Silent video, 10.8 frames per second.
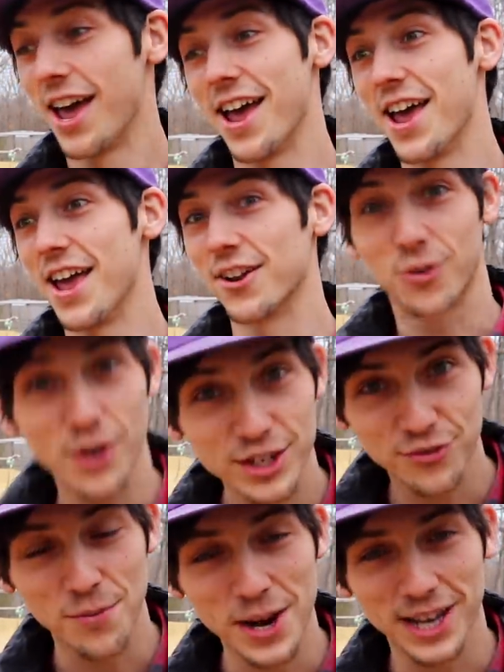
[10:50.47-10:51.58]
and
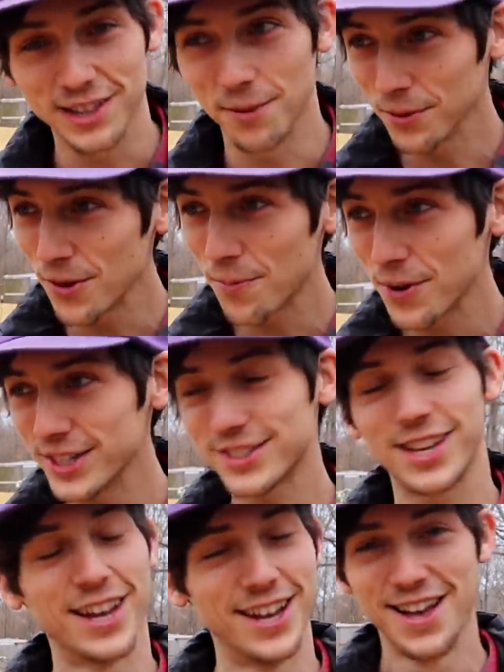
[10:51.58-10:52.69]
Chris for making the blueprints.